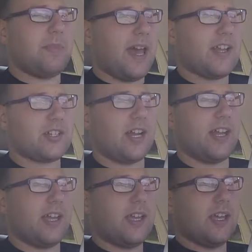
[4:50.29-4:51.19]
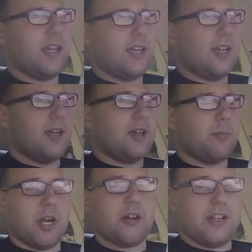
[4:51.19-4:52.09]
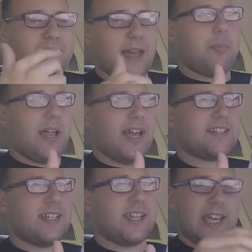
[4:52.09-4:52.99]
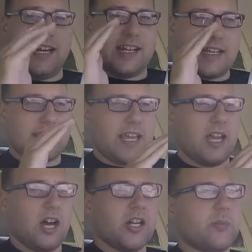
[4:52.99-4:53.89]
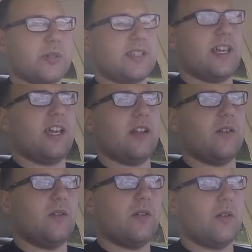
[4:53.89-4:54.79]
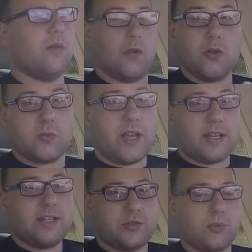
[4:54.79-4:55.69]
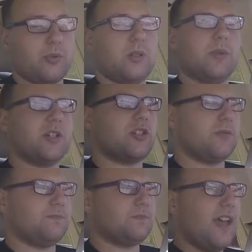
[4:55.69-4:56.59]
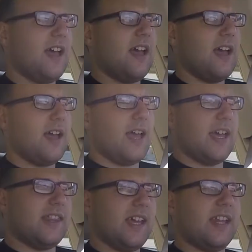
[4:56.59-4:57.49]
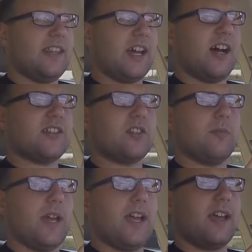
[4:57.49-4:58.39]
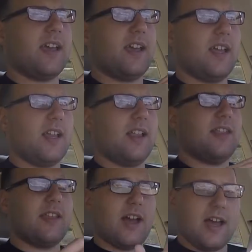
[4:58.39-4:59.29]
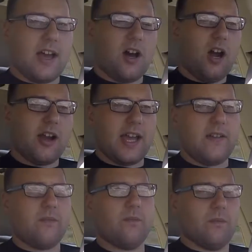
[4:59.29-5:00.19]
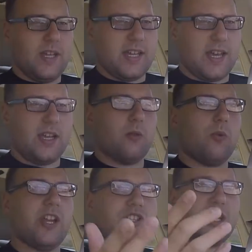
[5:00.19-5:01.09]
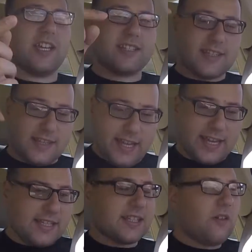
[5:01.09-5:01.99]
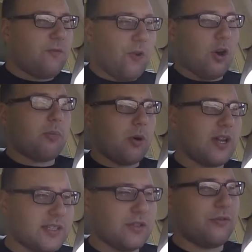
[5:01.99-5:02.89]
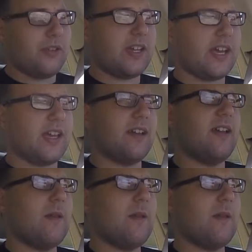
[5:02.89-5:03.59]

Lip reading: badge on it, but underneath that plastic, it is a 100% Volkswagen engine, pretty much. And then they also make the R8 V8, which is this, the 4.2 V8.